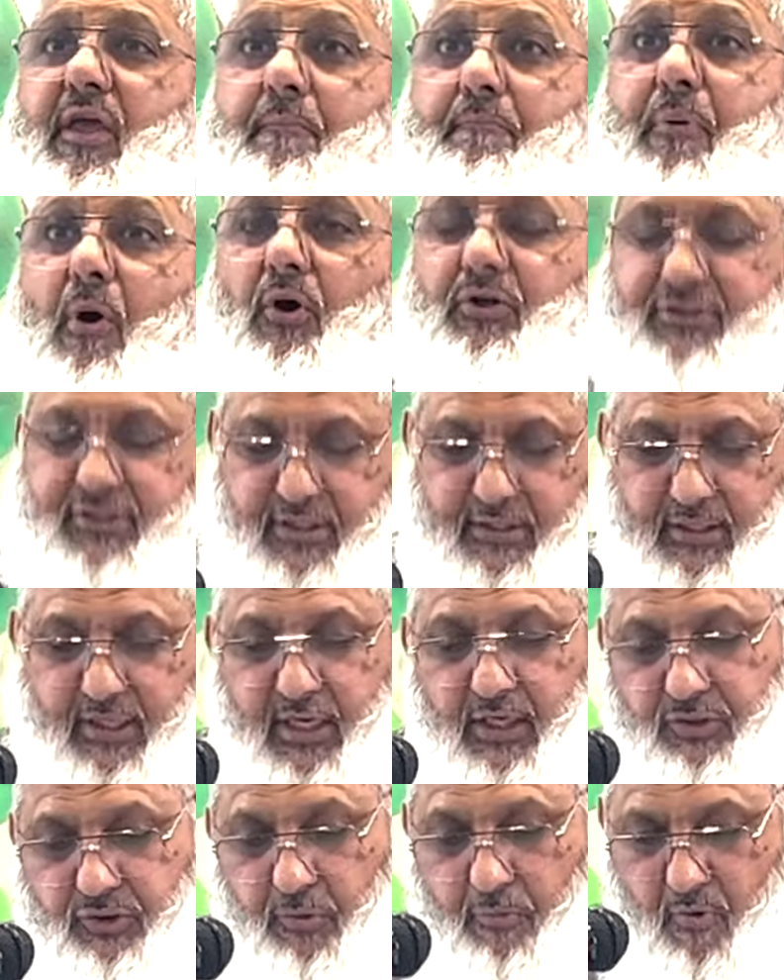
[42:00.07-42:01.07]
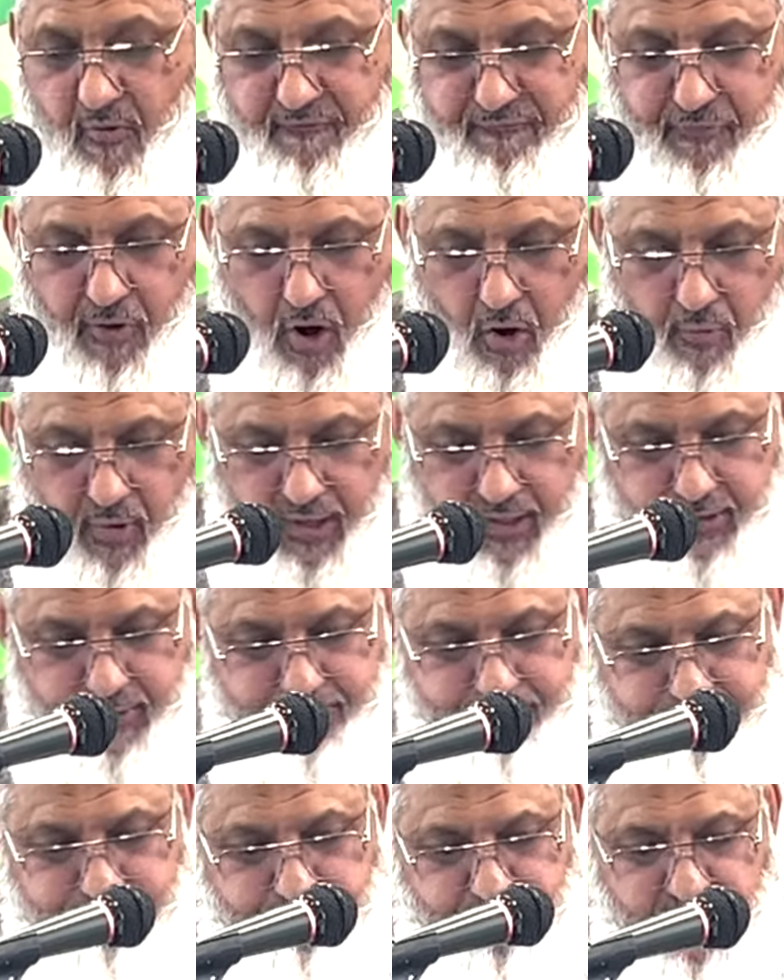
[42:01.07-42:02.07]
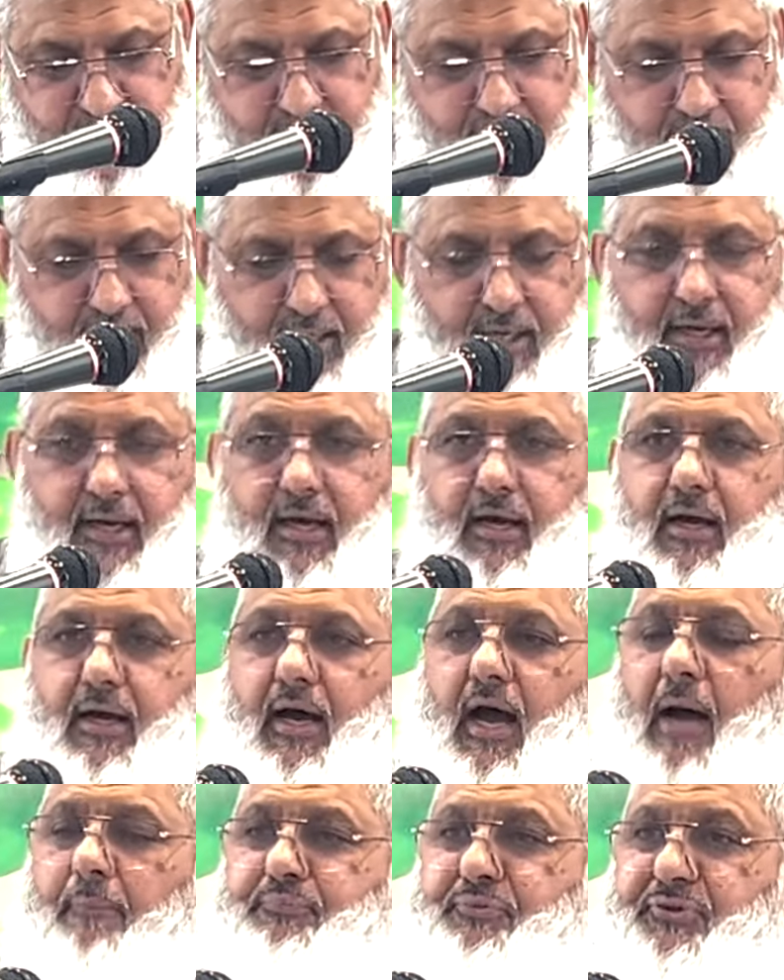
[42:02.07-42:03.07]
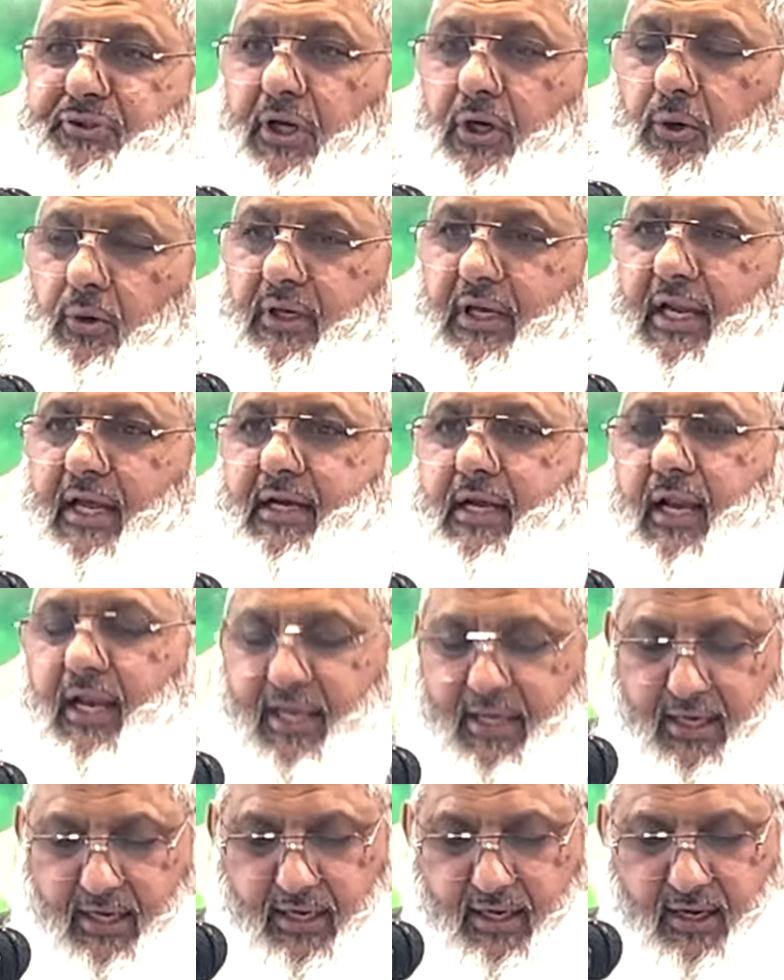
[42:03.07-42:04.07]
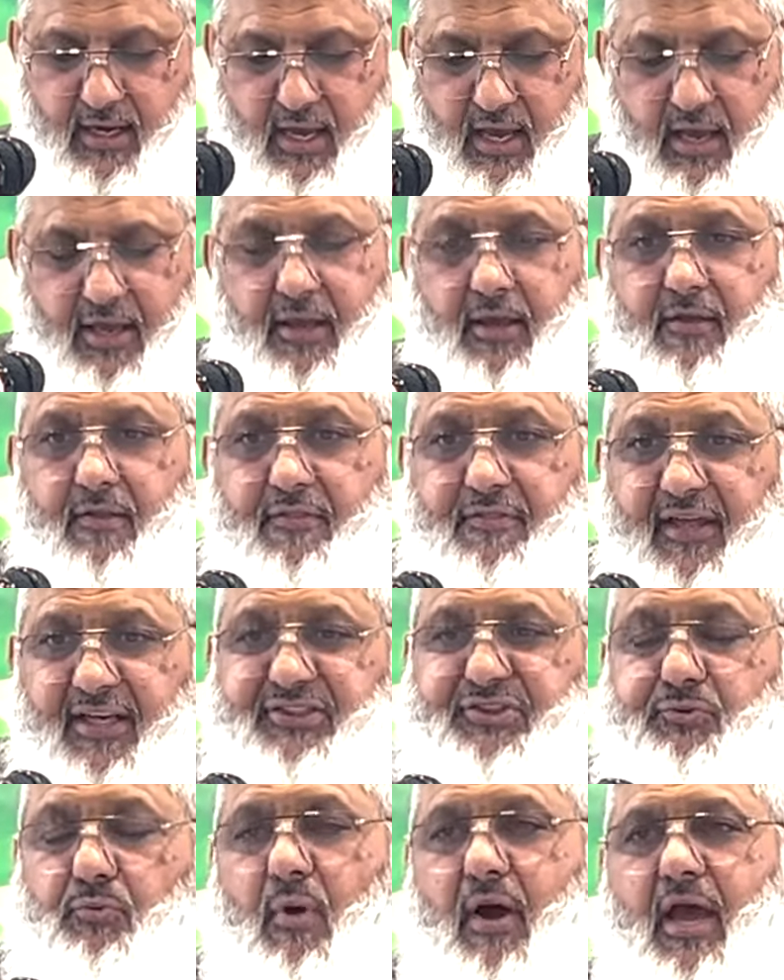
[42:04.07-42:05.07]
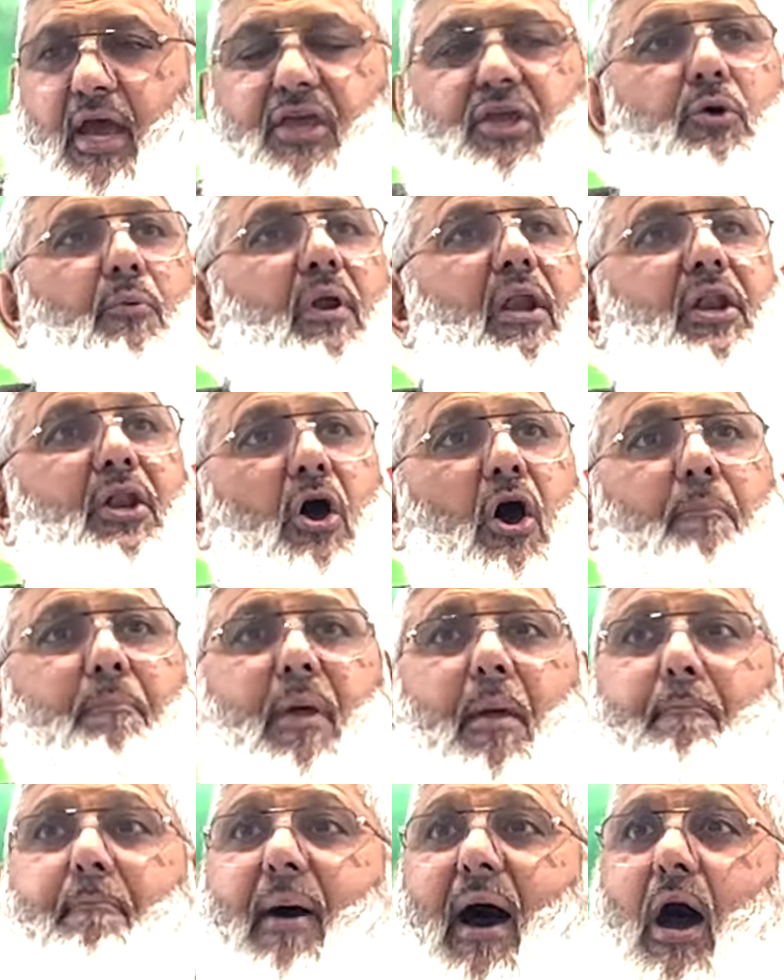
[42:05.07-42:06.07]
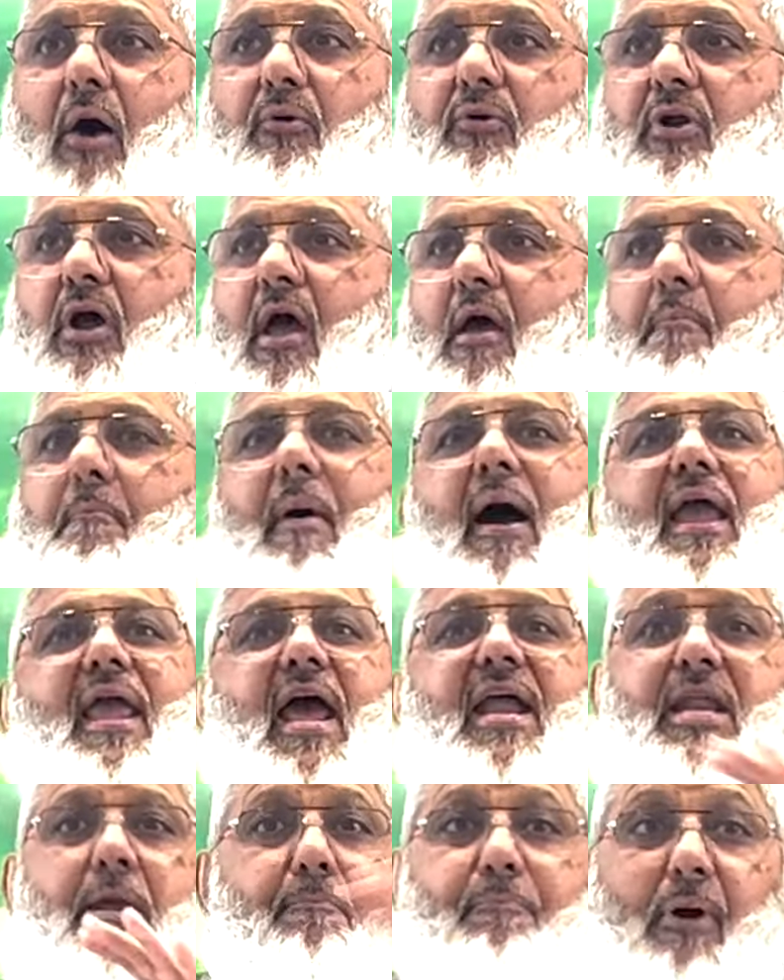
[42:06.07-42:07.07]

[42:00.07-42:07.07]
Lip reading: important to move forward. Absolutely clear. This way, you will not be bound by any